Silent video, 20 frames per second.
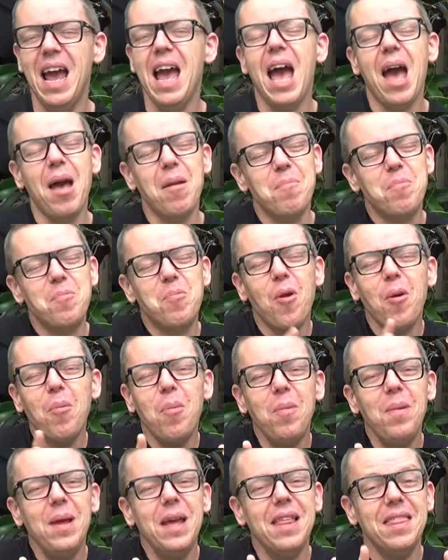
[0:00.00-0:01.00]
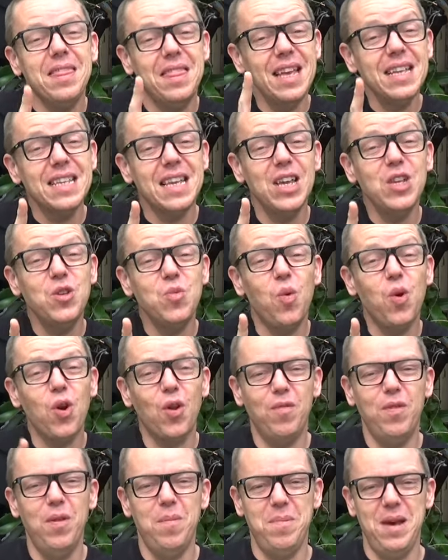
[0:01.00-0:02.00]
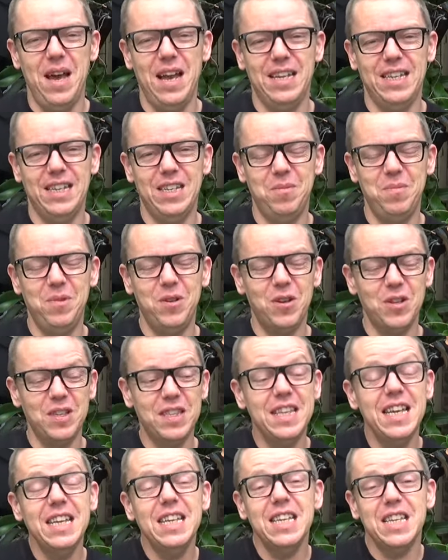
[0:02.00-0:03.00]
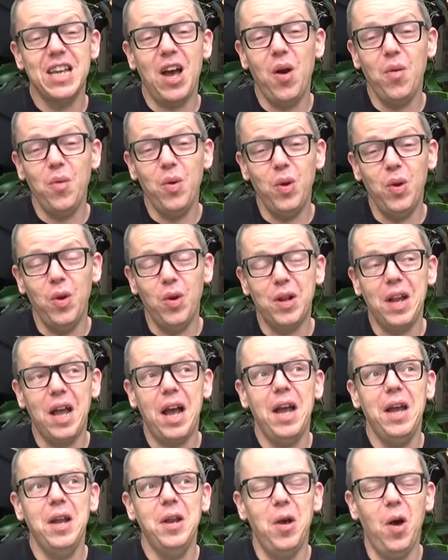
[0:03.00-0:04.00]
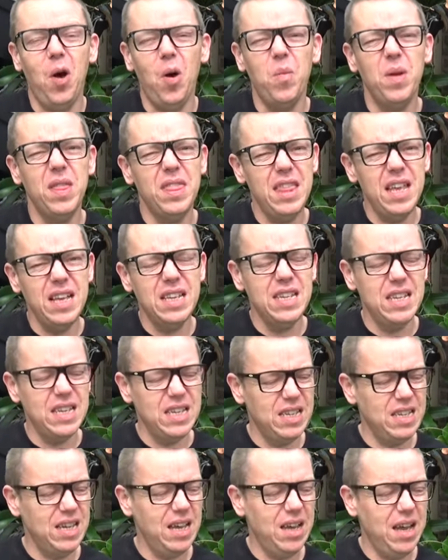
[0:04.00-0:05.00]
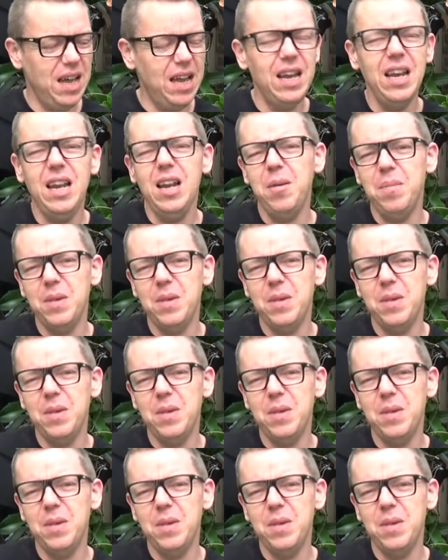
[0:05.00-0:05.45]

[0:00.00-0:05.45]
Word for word: And probably this is one of the best because this is how we learn, I know, but this is uh, a little